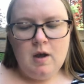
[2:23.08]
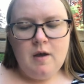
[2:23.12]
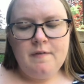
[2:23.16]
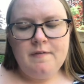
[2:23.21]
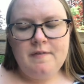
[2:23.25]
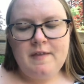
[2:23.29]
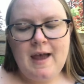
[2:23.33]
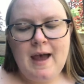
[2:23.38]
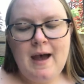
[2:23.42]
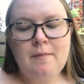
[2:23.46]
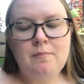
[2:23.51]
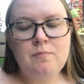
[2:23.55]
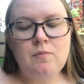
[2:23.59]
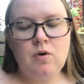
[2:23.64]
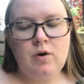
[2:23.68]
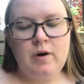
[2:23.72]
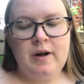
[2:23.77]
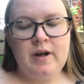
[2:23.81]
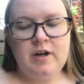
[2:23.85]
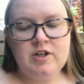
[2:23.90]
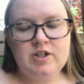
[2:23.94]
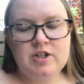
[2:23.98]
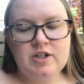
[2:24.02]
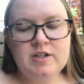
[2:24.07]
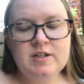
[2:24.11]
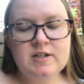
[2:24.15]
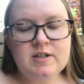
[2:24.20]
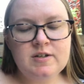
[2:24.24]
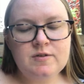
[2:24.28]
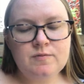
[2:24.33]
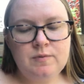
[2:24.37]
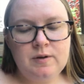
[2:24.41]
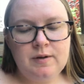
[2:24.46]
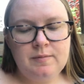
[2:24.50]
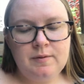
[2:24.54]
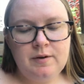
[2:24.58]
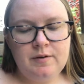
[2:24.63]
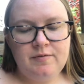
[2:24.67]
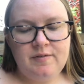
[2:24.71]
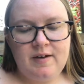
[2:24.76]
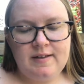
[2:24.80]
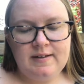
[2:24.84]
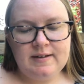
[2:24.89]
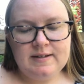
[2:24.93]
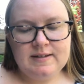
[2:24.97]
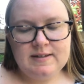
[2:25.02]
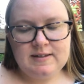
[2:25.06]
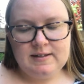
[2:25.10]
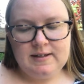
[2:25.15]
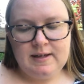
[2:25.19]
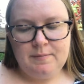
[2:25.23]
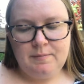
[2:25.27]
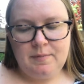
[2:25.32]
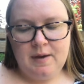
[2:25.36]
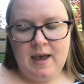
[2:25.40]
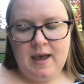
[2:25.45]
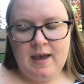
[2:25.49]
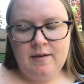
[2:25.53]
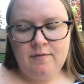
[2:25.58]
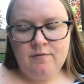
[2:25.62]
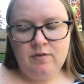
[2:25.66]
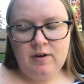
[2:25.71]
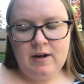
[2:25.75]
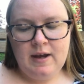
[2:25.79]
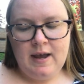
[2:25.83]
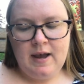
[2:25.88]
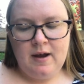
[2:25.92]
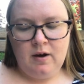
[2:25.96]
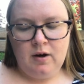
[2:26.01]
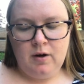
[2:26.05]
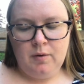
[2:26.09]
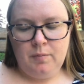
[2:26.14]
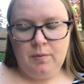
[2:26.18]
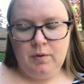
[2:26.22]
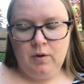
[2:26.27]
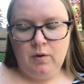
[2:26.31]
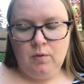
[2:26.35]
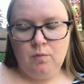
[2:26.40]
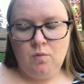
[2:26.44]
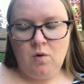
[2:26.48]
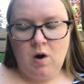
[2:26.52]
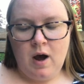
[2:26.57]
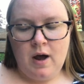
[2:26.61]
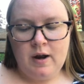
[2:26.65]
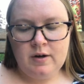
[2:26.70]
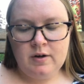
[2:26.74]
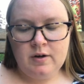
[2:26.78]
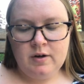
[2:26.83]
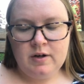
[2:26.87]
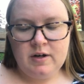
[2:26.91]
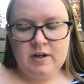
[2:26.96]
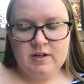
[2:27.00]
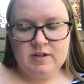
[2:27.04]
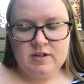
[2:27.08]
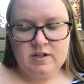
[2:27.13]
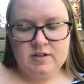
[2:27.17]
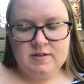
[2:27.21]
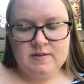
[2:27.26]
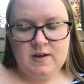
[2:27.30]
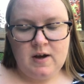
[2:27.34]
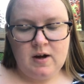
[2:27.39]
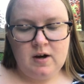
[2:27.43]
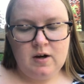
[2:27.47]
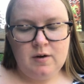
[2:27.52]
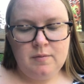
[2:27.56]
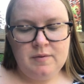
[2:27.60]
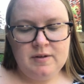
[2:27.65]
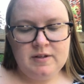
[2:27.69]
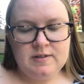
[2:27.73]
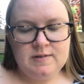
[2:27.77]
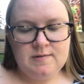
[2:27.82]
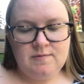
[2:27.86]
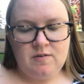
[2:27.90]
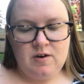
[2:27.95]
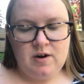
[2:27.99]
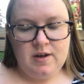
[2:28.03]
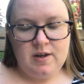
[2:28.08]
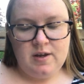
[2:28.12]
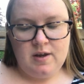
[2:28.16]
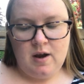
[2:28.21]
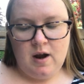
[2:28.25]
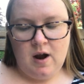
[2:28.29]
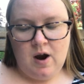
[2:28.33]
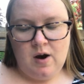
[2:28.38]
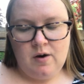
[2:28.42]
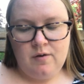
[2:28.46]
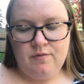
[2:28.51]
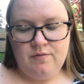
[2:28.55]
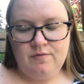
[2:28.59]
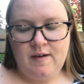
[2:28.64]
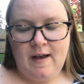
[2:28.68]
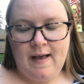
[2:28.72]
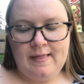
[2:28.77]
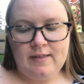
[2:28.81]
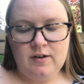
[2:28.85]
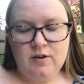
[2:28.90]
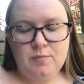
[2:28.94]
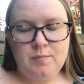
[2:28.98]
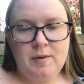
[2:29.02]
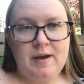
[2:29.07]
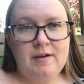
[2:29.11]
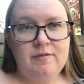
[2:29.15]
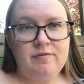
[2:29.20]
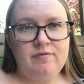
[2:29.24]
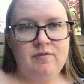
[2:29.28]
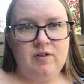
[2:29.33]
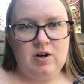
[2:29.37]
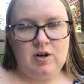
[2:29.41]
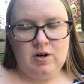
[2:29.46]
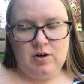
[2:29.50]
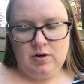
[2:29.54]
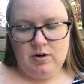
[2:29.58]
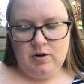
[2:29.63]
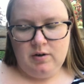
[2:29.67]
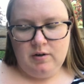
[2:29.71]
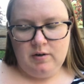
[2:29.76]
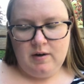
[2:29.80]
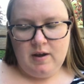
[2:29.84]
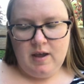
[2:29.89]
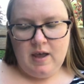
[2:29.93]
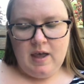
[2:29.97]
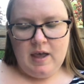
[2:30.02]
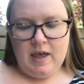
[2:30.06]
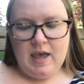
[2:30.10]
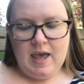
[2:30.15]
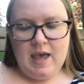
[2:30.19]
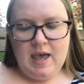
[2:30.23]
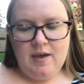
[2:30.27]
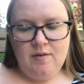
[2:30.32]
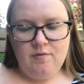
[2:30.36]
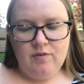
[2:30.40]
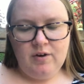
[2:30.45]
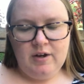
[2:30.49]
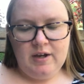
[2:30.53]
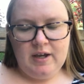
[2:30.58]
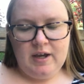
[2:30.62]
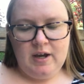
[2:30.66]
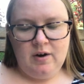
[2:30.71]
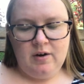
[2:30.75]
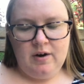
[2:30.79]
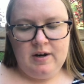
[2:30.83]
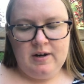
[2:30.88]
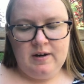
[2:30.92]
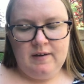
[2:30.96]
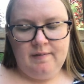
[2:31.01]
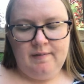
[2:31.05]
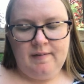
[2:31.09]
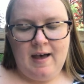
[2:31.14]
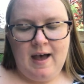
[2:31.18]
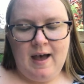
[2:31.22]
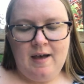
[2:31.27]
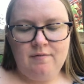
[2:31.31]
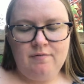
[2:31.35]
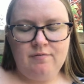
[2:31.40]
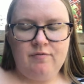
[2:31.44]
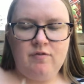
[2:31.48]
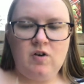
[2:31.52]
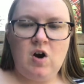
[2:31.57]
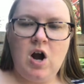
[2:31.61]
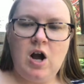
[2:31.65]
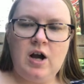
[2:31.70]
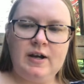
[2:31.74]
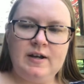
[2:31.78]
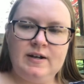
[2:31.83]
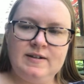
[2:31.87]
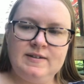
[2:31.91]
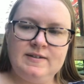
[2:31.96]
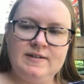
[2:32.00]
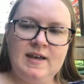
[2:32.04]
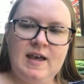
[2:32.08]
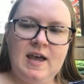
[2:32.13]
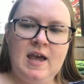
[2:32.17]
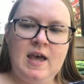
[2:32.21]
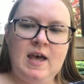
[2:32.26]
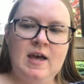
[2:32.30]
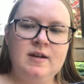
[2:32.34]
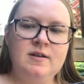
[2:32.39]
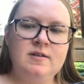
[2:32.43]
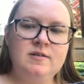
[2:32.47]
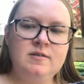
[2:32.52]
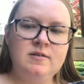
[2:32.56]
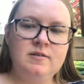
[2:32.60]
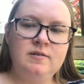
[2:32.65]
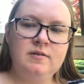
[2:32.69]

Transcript: That morning, just as Wilbur fell asleep, Avery Arable wandered into Zuckerman's front yard, followed by Fern. Avery carried a live frog in his hand.